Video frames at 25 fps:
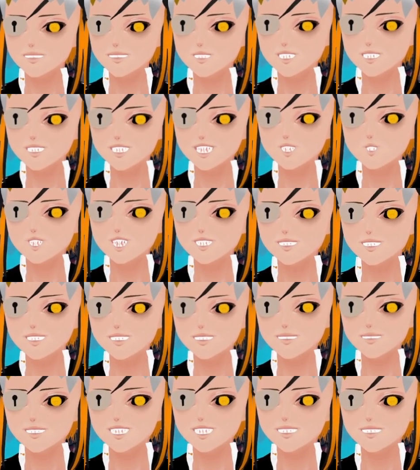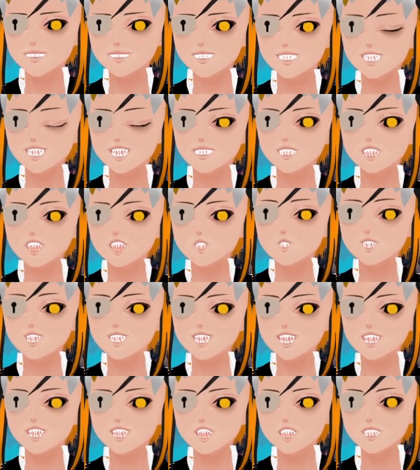to be the one that has a lot
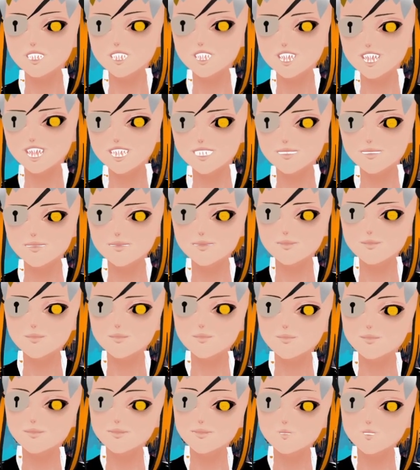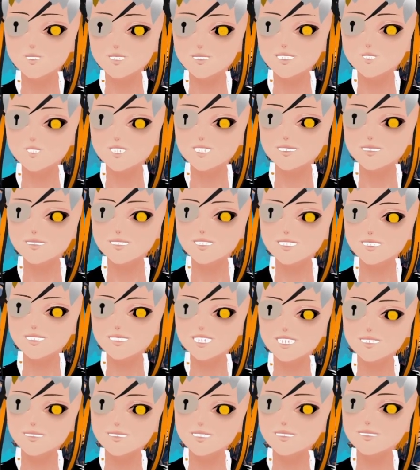of board buffs. So if you can fit
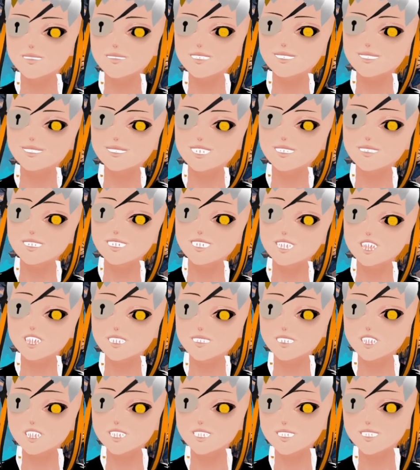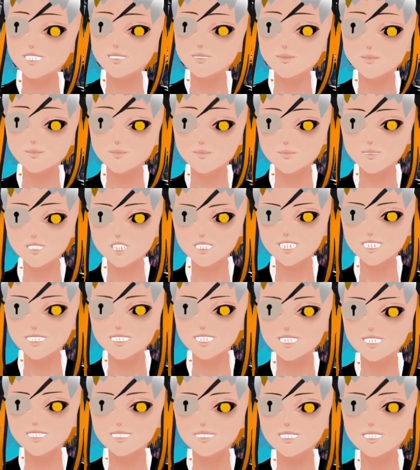this in a Unholy Blood
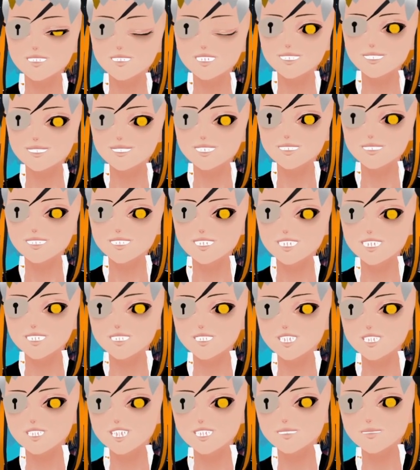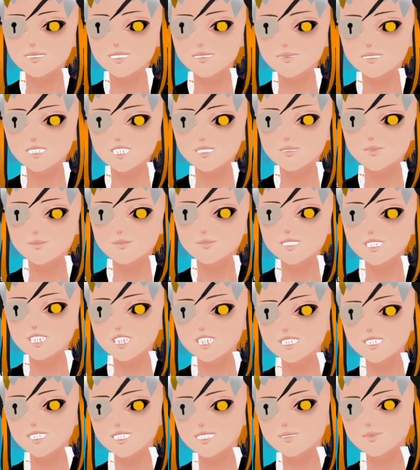DK deck, then this is
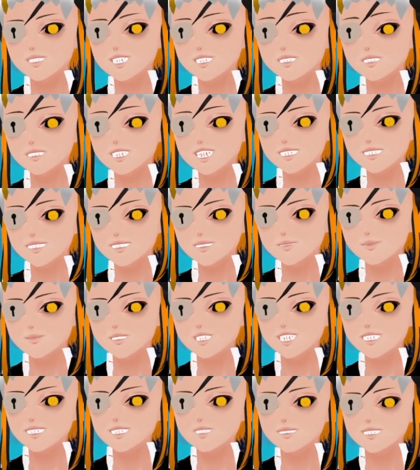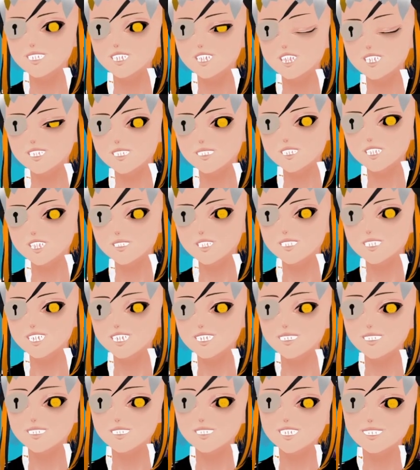probably all right. But in a pure
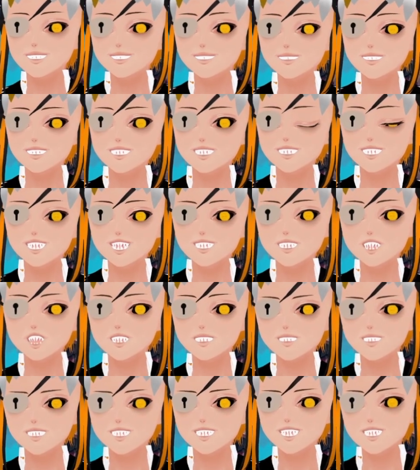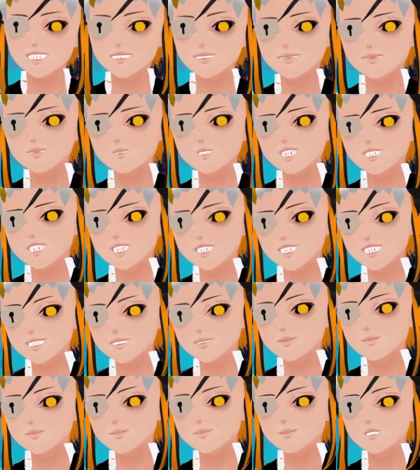Blood DK deck, I don't think this is going to be
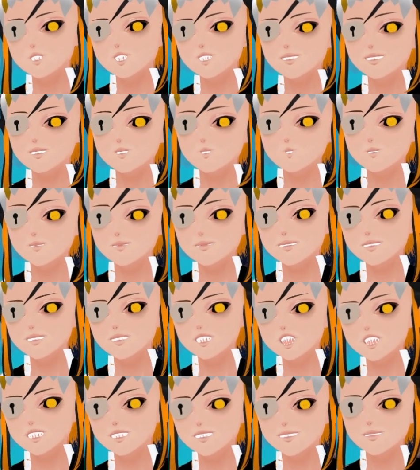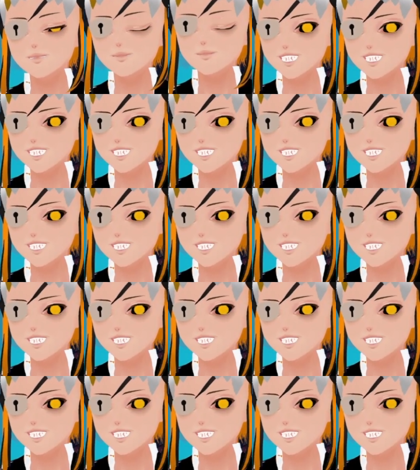too strong.